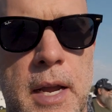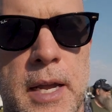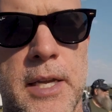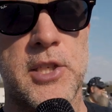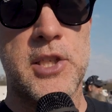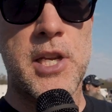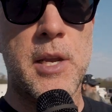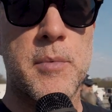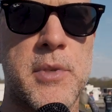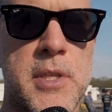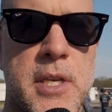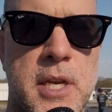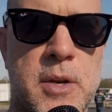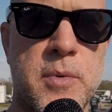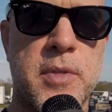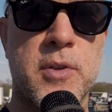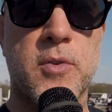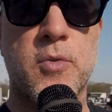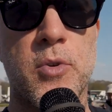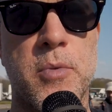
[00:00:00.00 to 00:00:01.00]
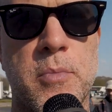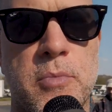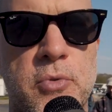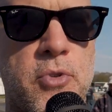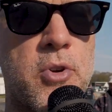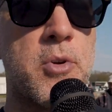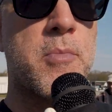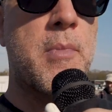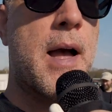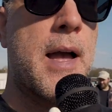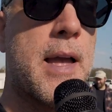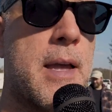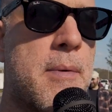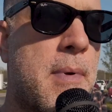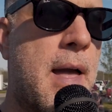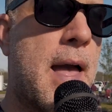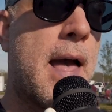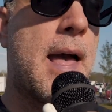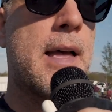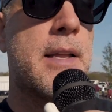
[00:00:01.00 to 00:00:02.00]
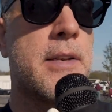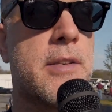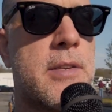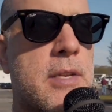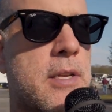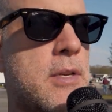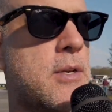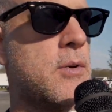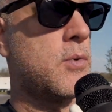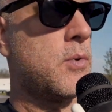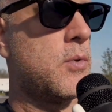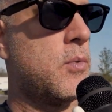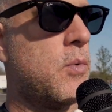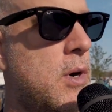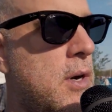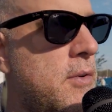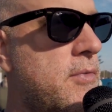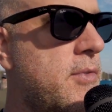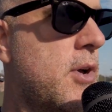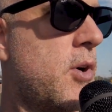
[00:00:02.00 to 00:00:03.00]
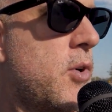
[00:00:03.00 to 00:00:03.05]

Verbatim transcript: Hi guys, Jameson here with the Groom's Room. I am at one